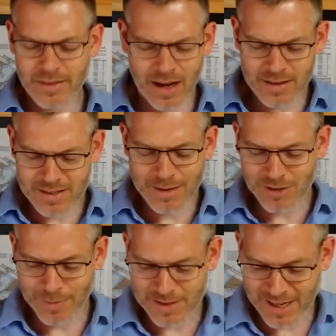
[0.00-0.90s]
At the same
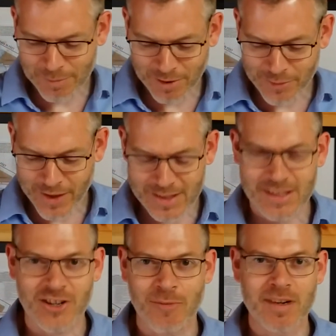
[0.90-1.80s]
time, there's a couple of things
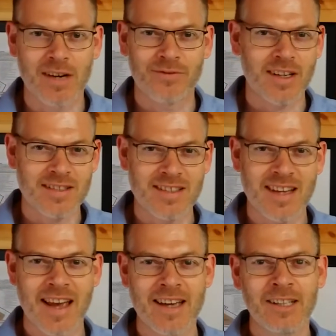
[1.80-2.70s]
that Jeremy Duff doesn't
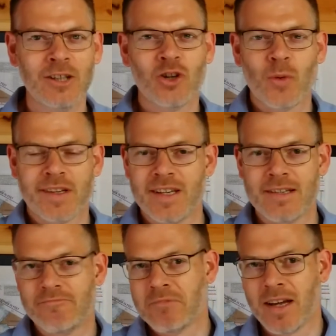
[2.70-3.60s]
say, or which
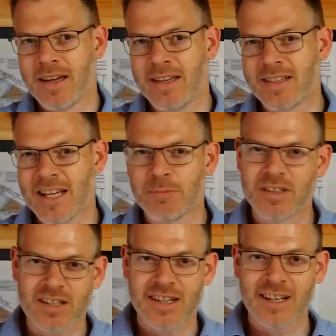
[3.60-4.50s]
he, uh, he says but
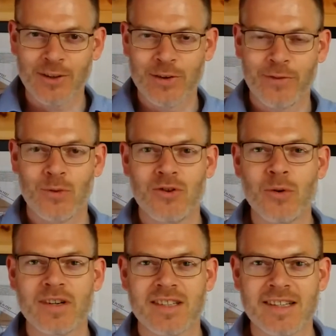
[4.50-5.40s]
doesn't include a few
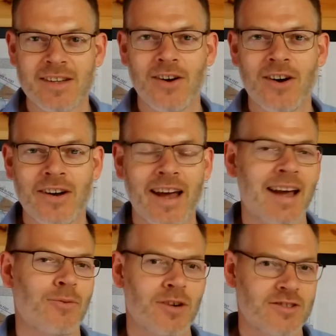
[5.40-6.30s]
nuances on, and
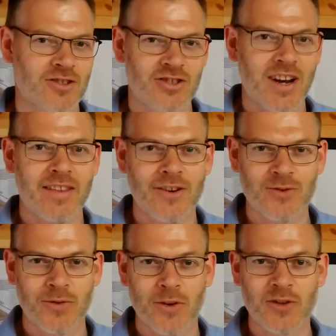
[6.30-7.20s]
I want to just share those
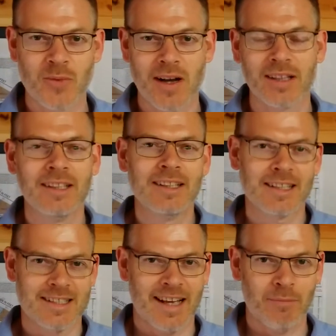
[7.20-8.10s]
with you as well,
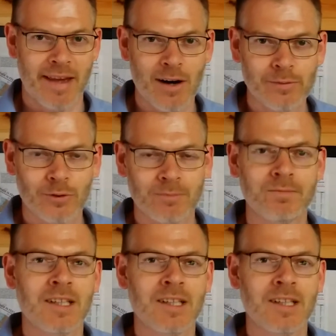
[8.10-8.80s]
because that'll be helpful.